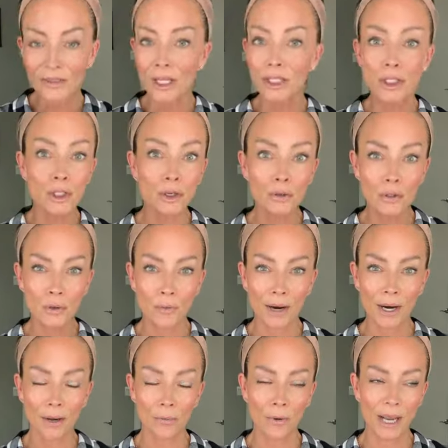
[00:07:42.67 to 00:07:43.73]
that's new to
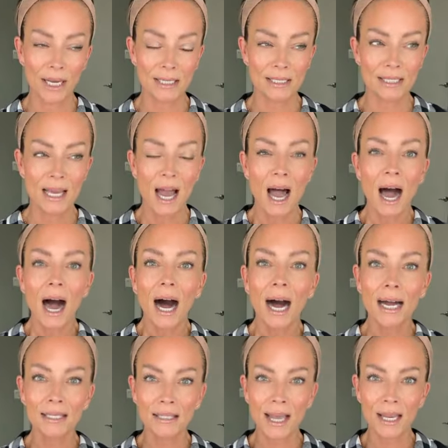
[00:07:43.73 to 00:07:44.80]
wearing wigs,
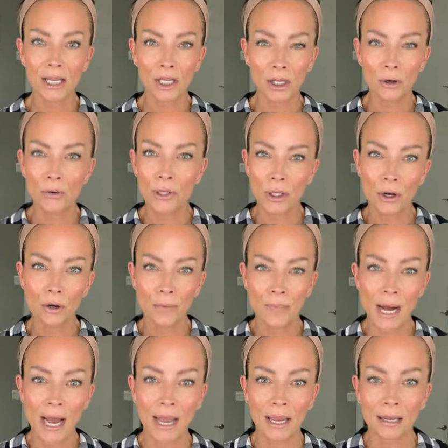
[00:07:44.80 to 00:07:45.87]
unlike, you know, when you go to
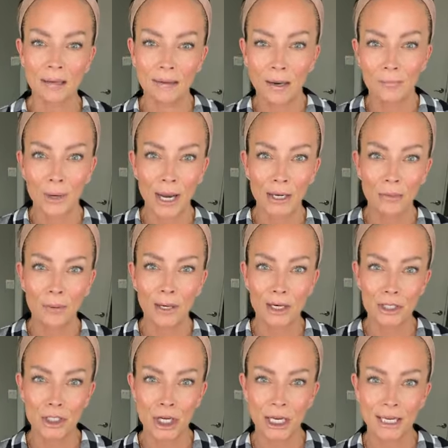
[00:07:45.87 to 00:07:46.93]
buy a brand new pair
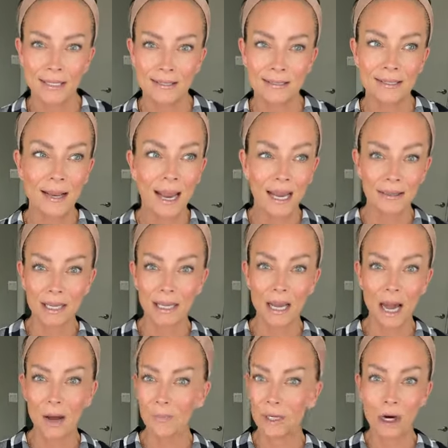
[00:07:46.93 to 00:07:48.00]
of jeans and they
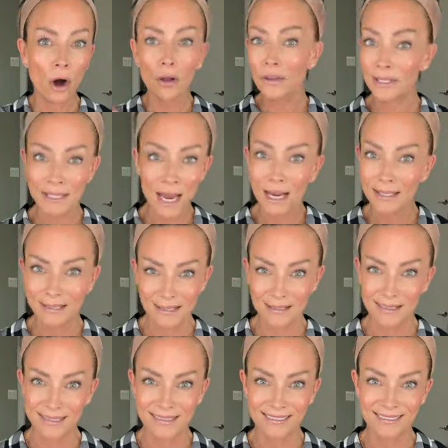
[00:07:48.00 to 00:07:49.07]
come in all the
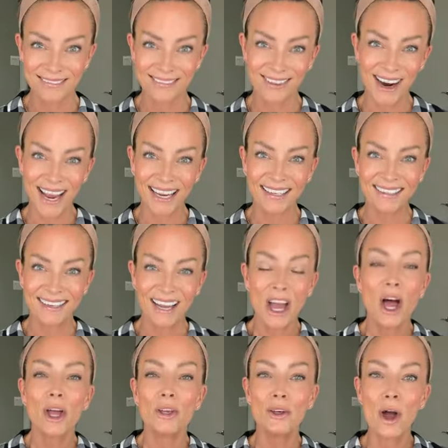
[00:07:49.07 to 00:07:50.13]
sizes, right?
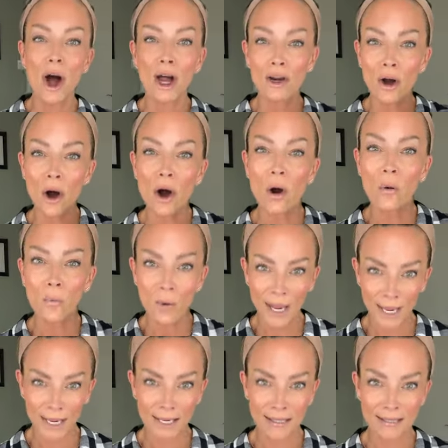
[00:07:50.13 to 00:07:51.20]
Not all
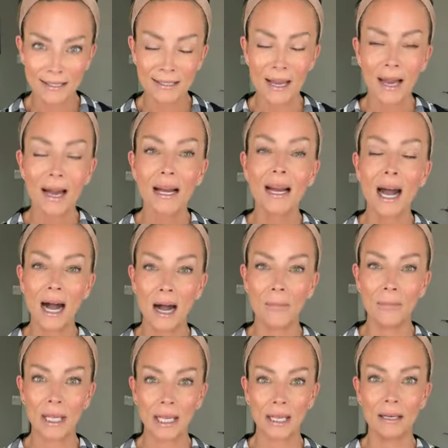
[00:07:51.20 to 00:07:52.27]
wigs
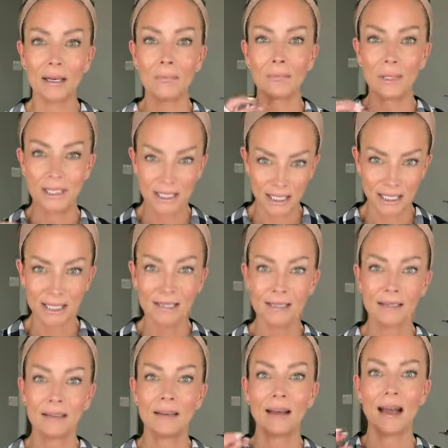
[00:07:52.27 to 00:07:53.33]
come in
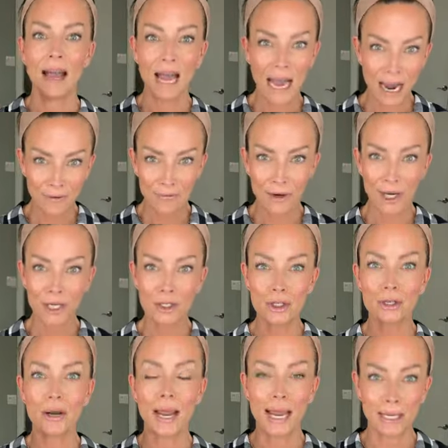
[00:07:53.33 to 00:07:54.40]
petite,
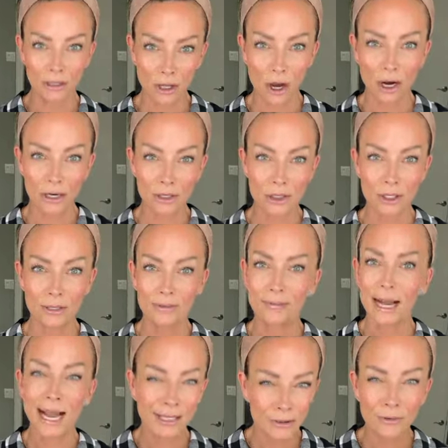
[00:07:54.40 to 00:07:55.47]
average, and large.
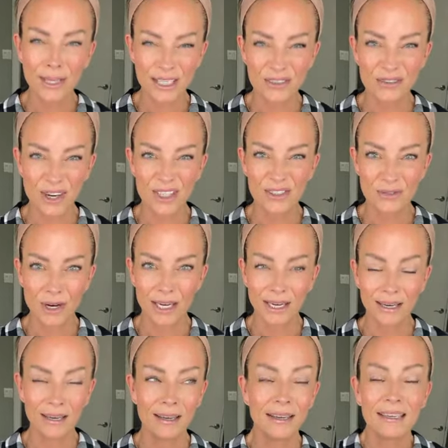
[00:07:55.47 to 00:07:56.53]
I know that's
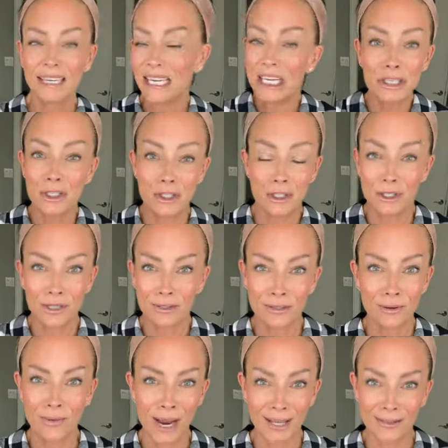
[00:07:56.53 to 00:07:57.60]
frustrating. It's
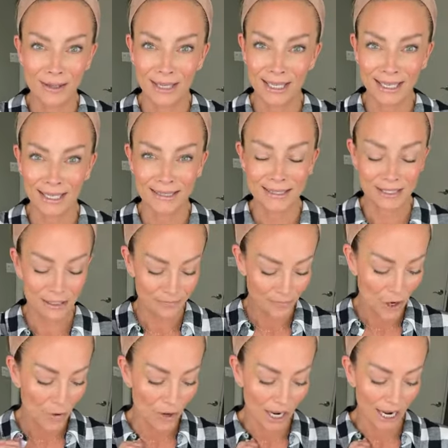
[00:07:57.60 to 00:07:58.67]
just the way that it is,
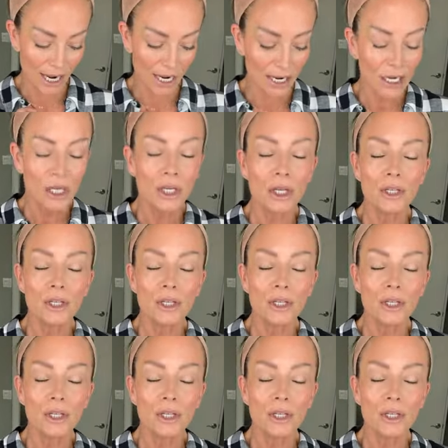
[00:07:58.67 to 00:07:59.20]
okay?